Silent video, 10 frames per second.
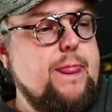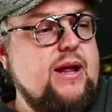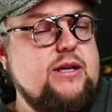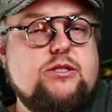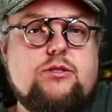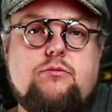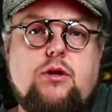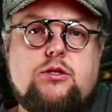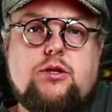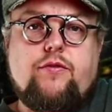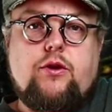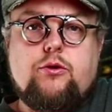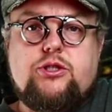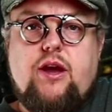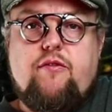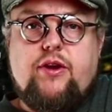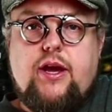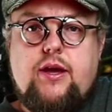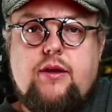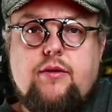It's not something you see every
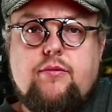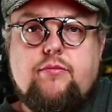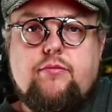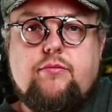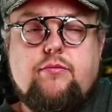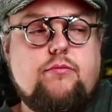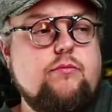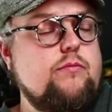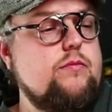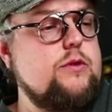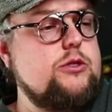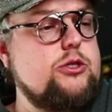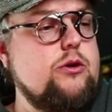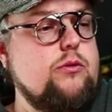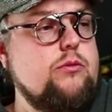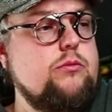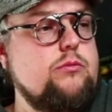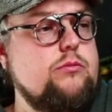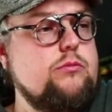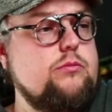day, so,
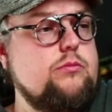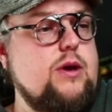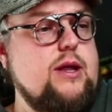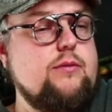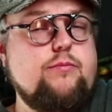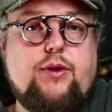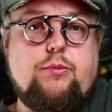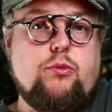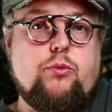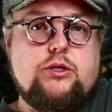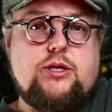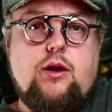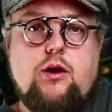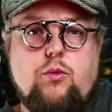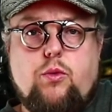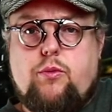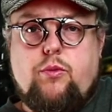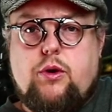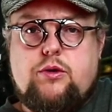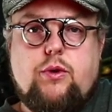and people will say
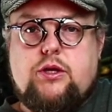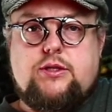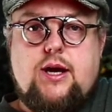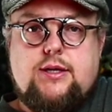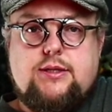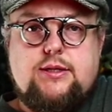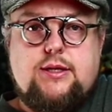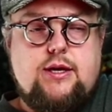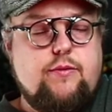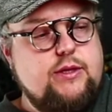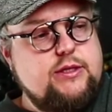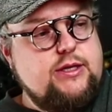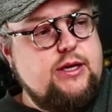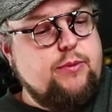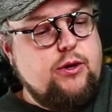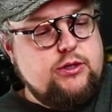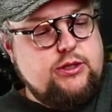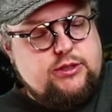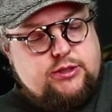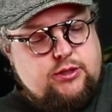what is that when they see it, because
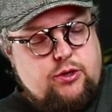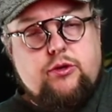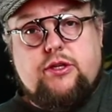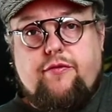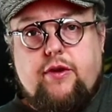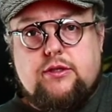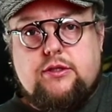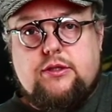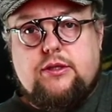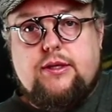it's look different.